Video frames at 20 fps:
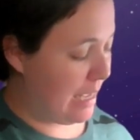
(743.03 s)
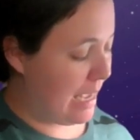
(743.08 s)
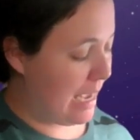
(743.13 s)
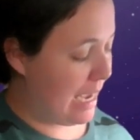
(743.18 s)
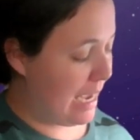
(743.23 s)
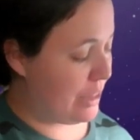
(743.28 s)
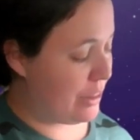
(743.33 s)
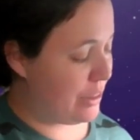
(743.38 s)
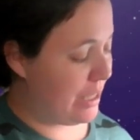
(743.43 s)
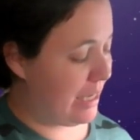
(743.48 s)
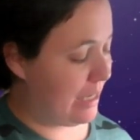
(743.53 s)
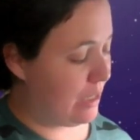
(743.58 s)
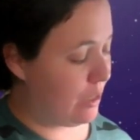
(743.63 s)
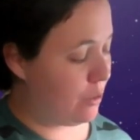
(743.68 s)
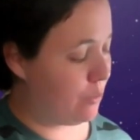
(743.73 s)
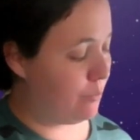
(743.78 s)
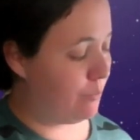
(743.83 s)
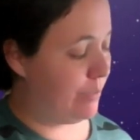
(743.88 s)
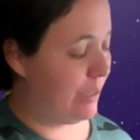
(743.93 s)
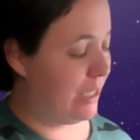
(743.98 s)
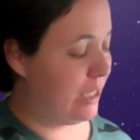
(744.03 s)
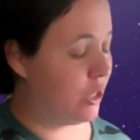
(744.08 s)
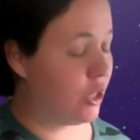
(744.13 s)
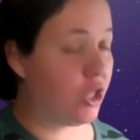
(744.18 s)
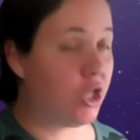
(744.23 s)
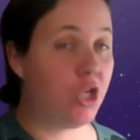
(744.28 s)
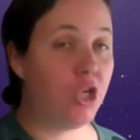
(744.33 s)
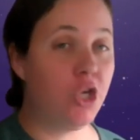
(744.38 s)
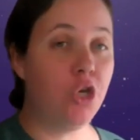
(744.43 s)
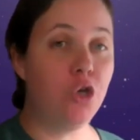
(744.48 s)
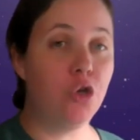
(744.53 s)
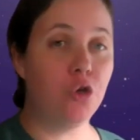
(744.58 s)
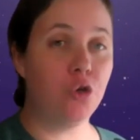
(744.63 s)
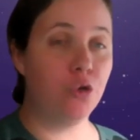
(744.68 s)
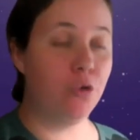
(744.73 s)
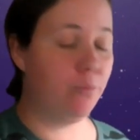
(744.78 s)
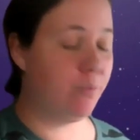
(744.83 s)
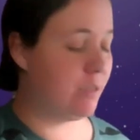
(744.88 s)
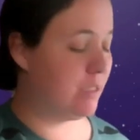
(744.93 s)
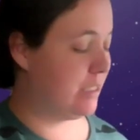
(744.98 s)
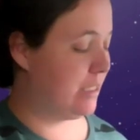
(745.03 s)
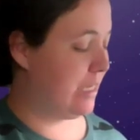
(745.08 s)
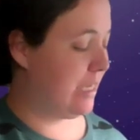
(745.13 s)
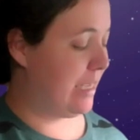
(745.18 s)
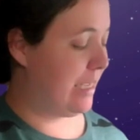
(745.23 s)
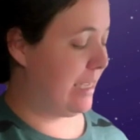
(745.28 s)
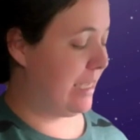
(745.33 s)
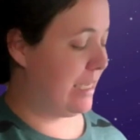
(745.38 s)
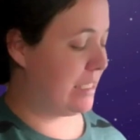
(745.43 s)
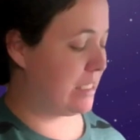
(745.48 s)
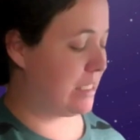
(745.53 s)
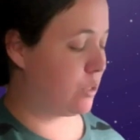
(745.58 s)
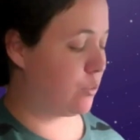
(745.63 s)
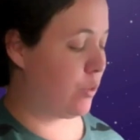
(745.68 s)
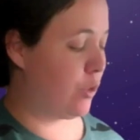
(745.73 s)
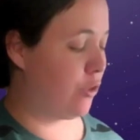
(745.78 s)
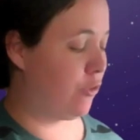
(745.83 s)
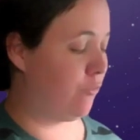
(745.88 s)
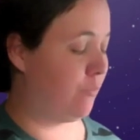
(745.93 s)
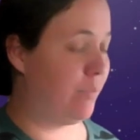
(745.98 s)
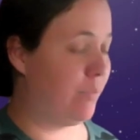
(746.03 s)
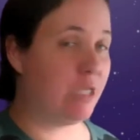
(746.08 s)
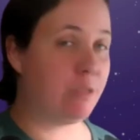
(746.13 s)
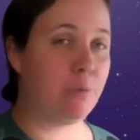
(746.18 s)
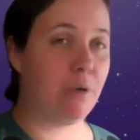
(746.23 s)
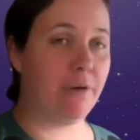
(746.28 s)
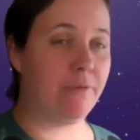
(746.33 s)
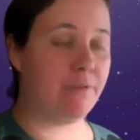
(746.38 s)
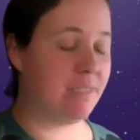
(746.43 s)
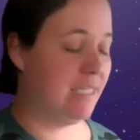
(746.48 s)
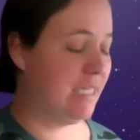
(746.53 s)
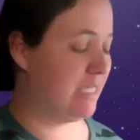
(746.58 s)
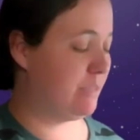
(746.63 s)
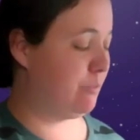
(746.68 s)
And then b cubed is the square root of b to the power of 6,